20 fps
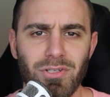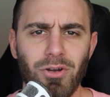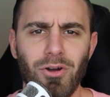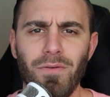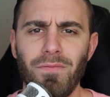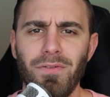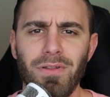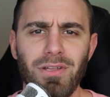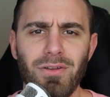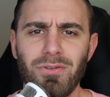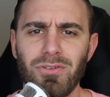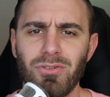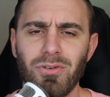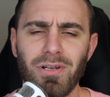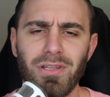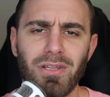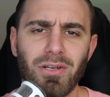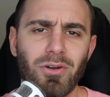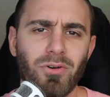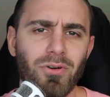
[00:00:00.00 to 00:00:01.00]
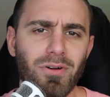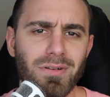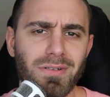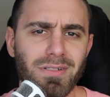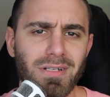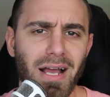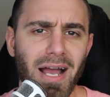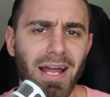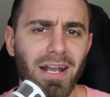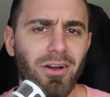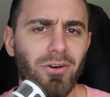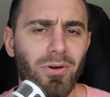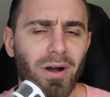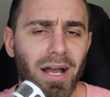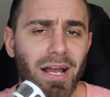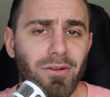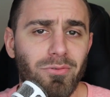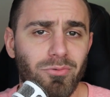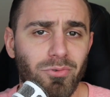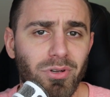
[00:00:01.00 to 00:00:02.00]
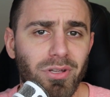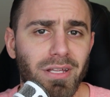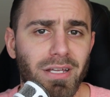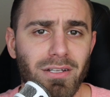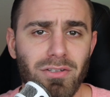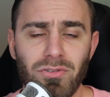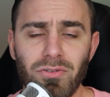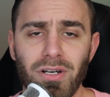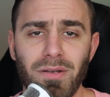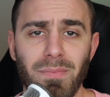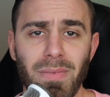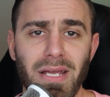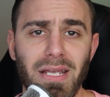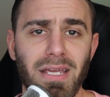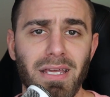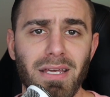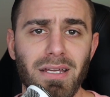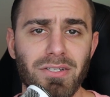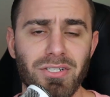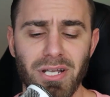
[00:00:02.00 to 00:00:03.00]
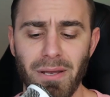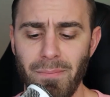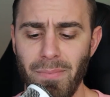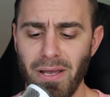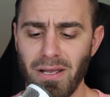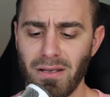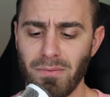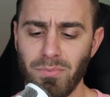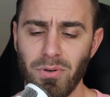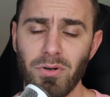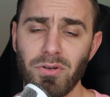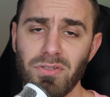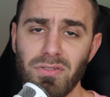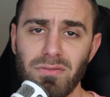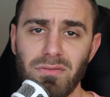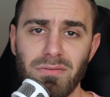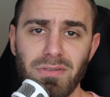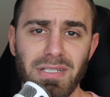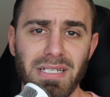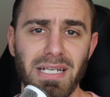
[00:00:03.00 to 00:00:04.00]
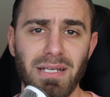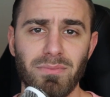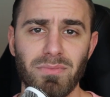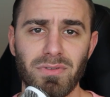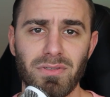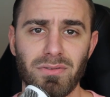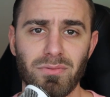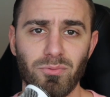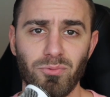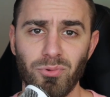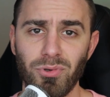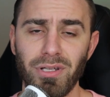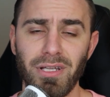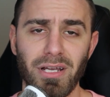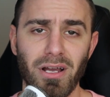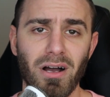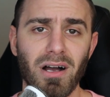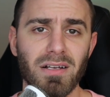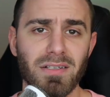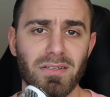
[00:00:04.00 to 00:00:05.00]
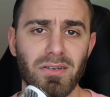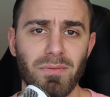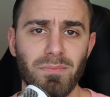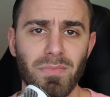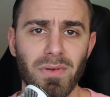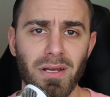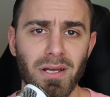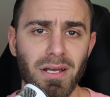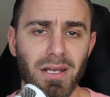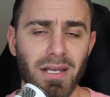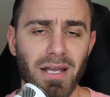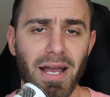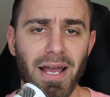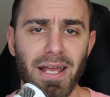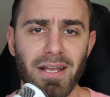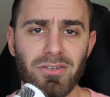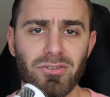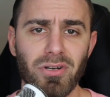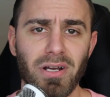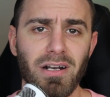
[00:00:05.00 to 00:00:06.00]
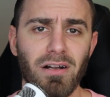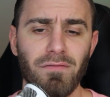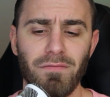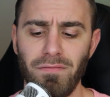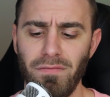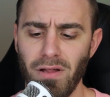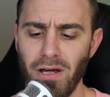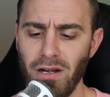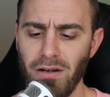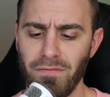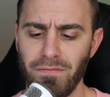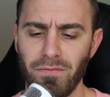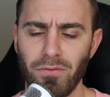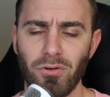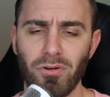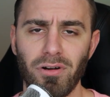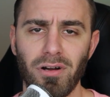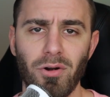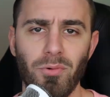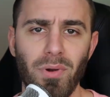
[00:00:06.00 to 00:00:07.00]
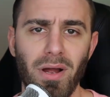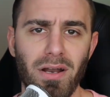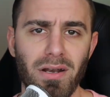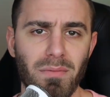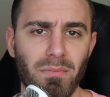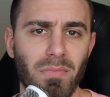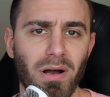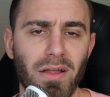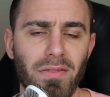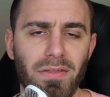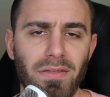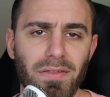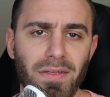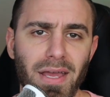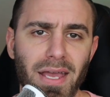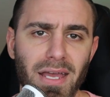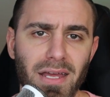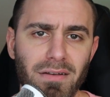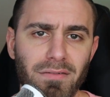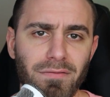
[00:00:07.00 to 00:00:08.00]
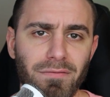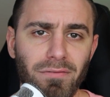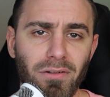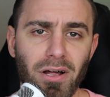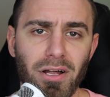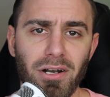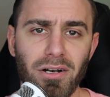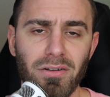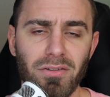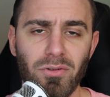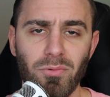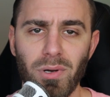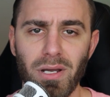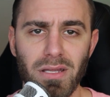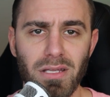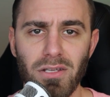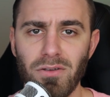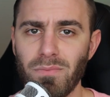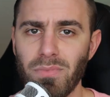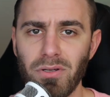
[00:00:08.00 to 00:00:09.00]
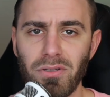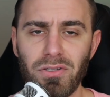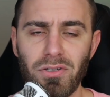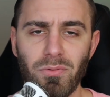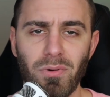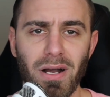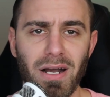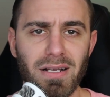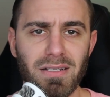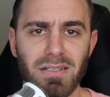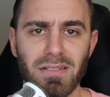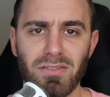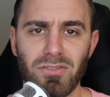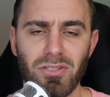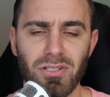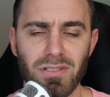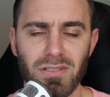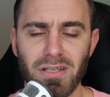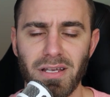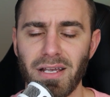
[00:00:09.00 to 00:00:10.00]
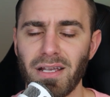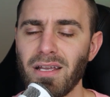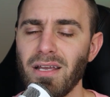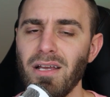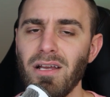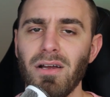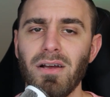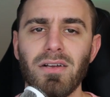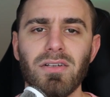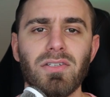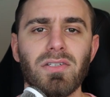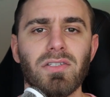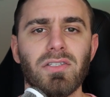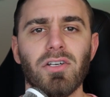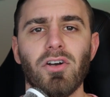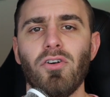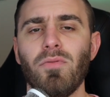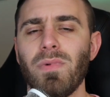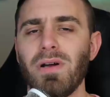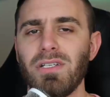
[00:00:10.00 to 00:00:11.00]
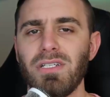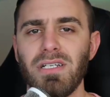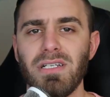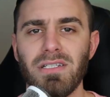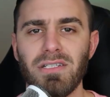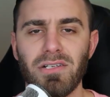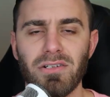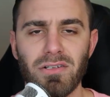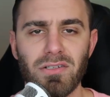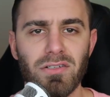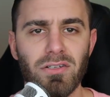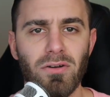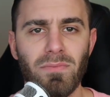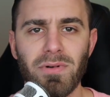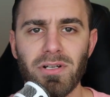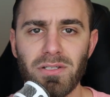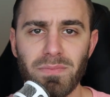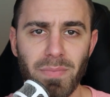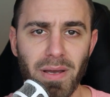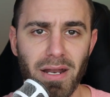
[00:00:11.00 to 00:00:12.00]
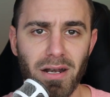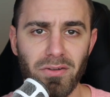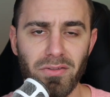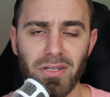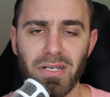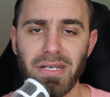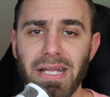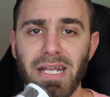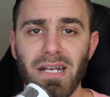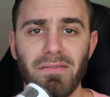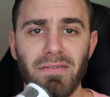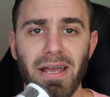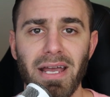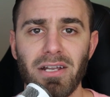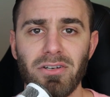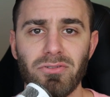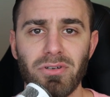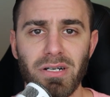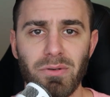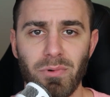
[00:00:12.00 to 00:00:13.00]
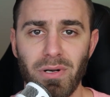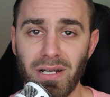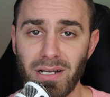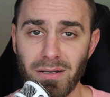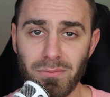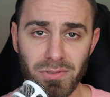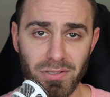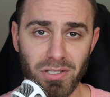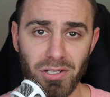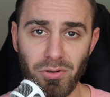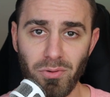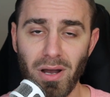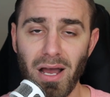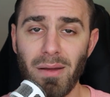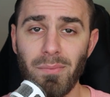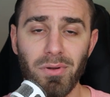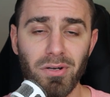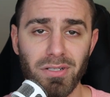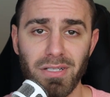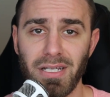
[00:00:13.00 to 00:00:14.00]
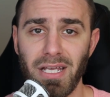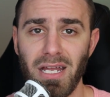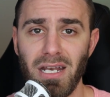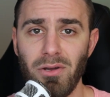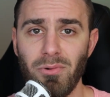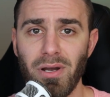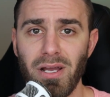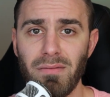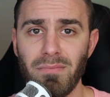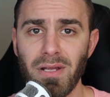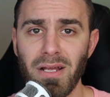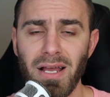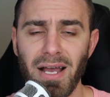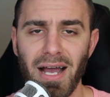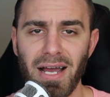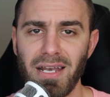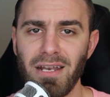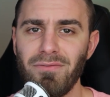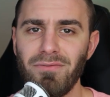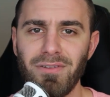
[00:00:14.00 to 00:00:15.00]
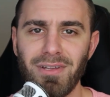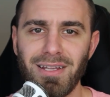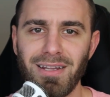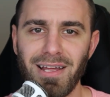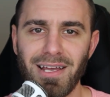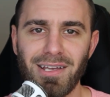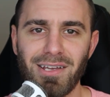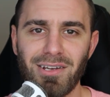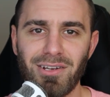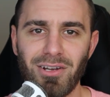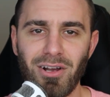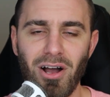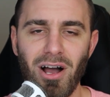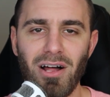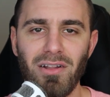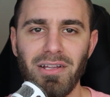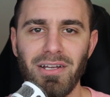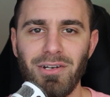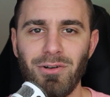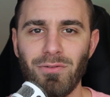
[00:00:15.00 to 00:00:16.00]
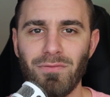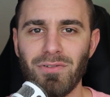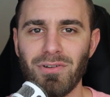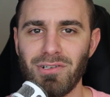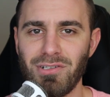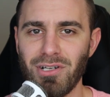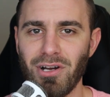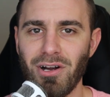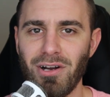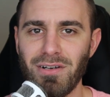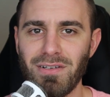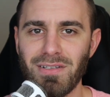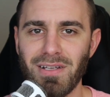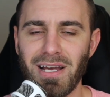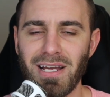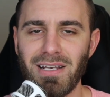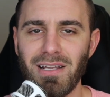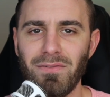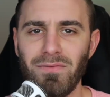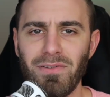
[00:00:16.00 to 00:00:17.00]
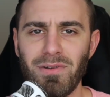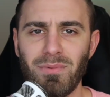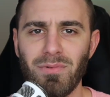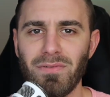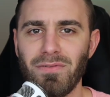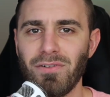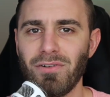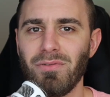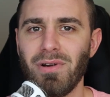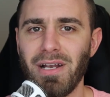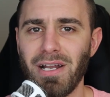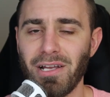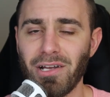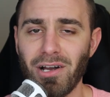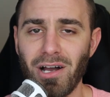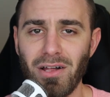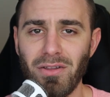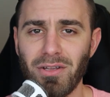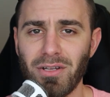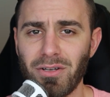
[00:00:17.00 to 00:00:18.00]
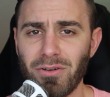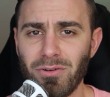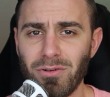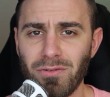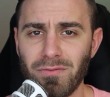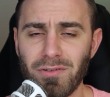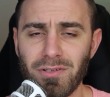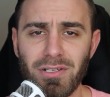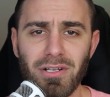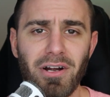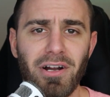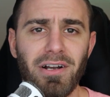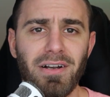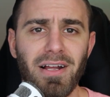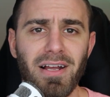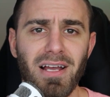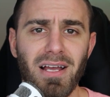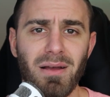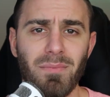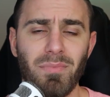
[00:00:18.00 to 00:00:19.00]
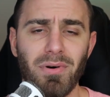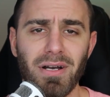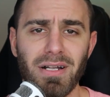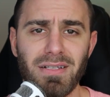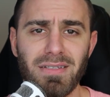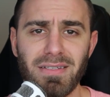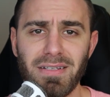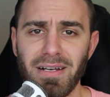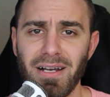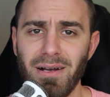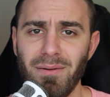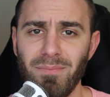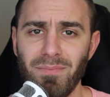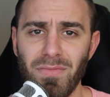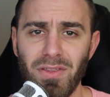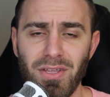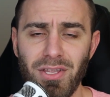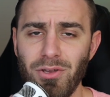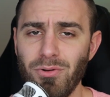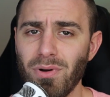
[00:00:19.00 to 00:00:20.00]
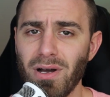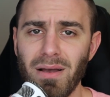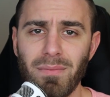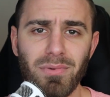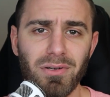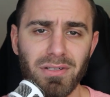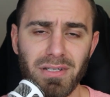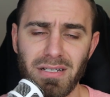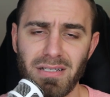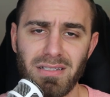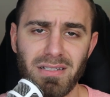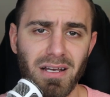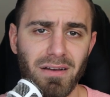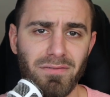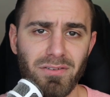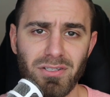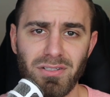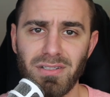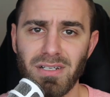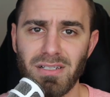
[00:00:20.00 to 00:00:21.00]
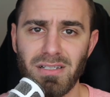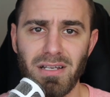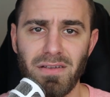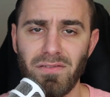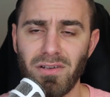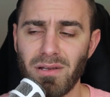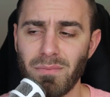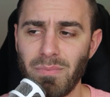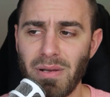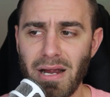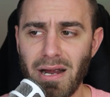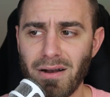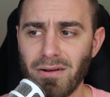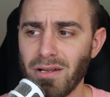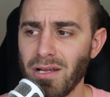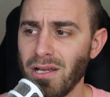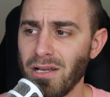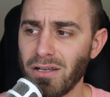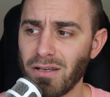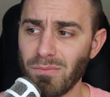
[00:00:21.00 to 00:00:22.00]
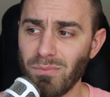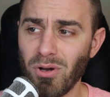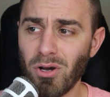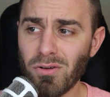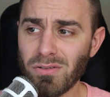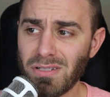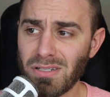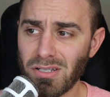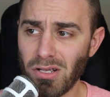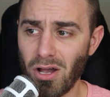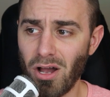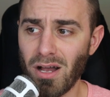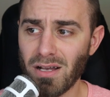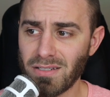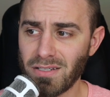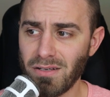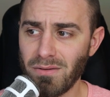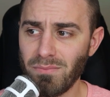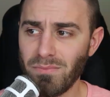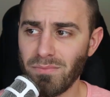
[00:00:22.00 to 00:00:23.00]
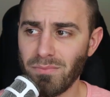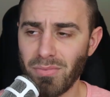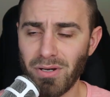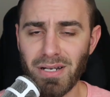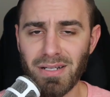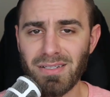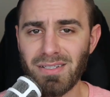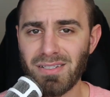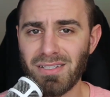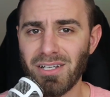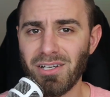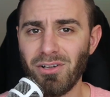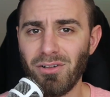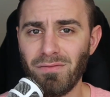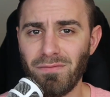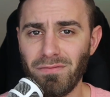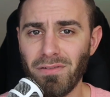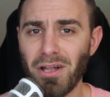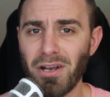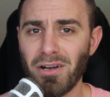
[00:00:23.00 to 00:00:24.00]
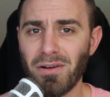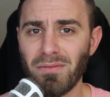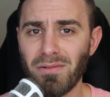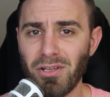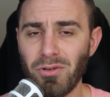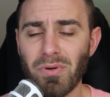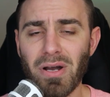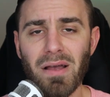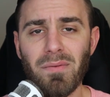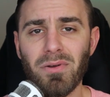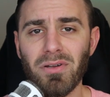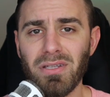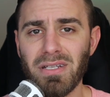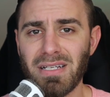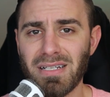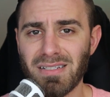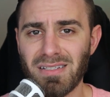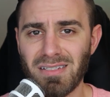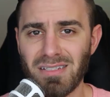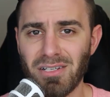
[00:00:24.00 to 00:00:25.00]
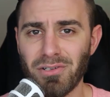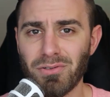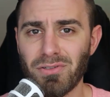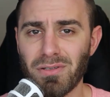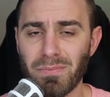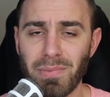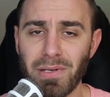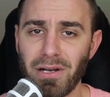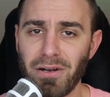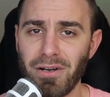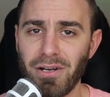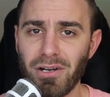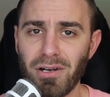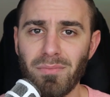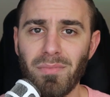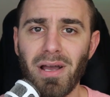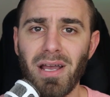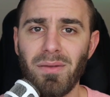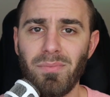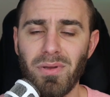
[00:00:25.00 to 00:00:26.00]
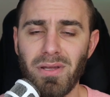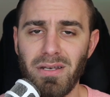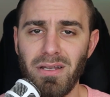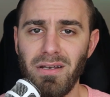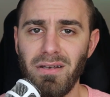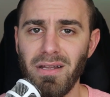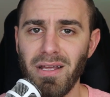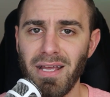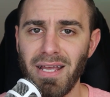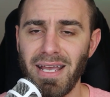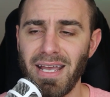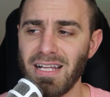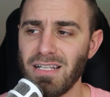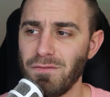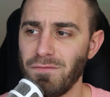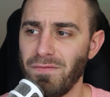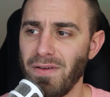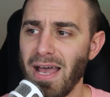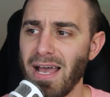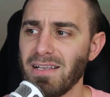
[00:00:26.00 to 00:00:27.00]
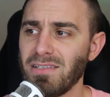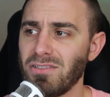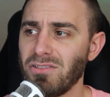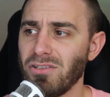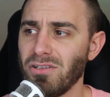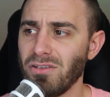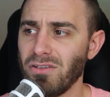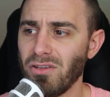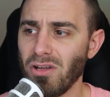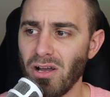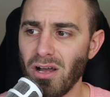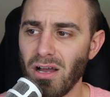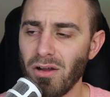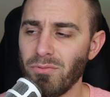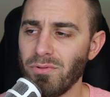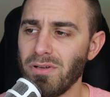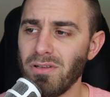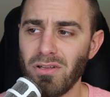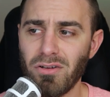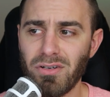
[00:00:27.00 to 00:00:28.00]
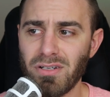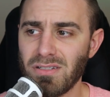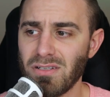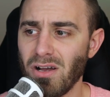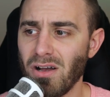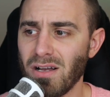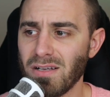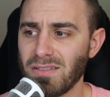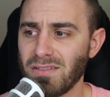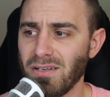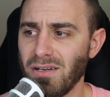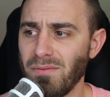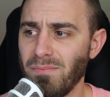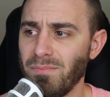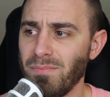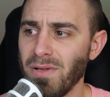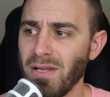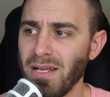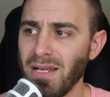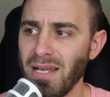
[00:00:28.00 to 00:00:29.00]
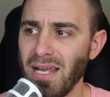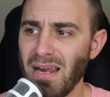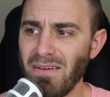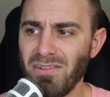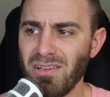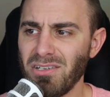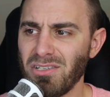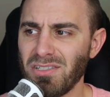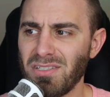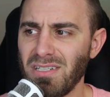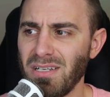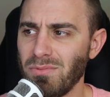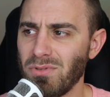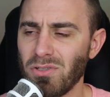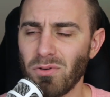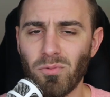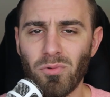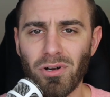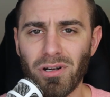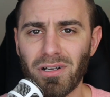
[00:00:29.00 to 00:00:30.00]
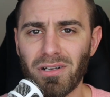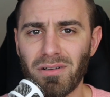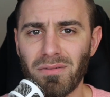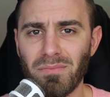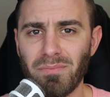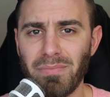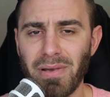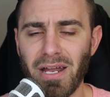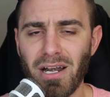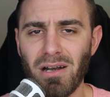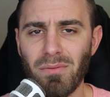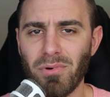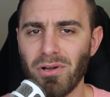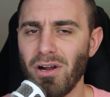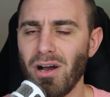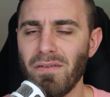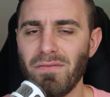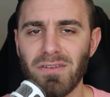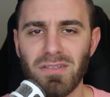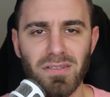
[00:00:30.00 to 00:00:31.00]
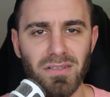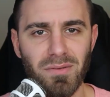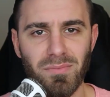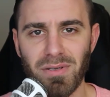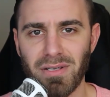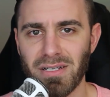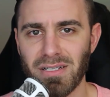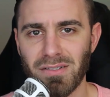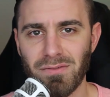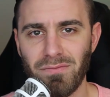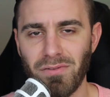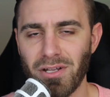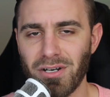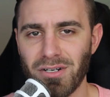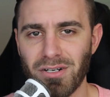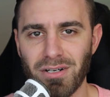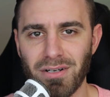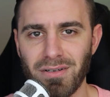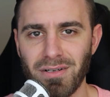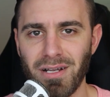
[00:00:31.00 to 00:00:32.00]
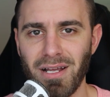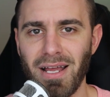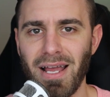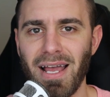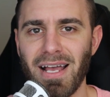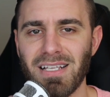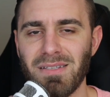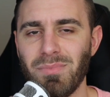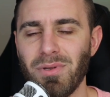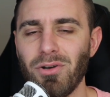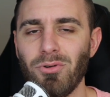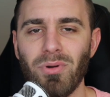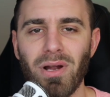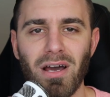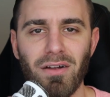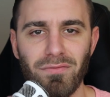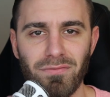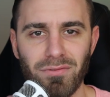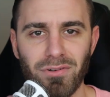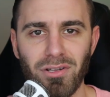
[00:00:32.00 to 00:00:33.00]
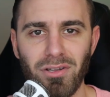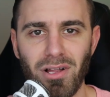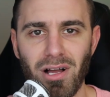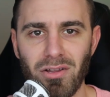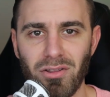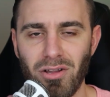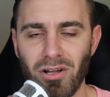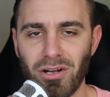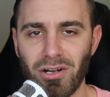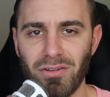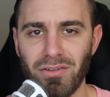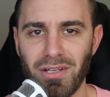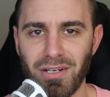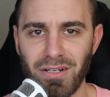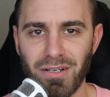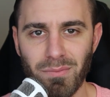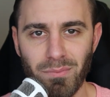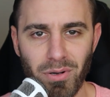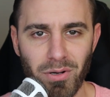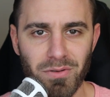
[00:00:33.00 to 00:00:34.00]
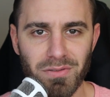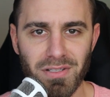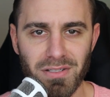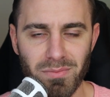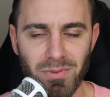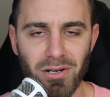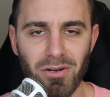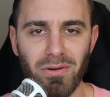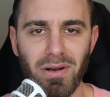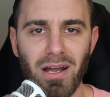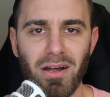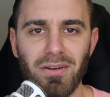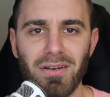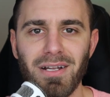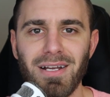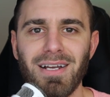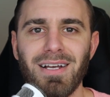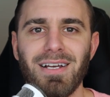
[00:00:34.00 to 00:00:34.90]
So hopefully you enjoyed the course. I know I really enjoyed making it. Jetpack Compose seems really awesome. I tried out Flutter for around a month and Flutter, the way that you build UIs is just like so much easier, so much better native Android when it comes to UI building anyway. I definitely like Kotlin over Dart. I definitely prefer writing Kotlin code over Dart, but um, the UI building stuff just doesn't even compare. Compose is awesome, but it's still, Flutter UI building is still superior in my opinion. It's faster, the hot reload is awesome. Everything just seems to work better, but obviously because Flutter has been around for a lot longer than Compose has been around.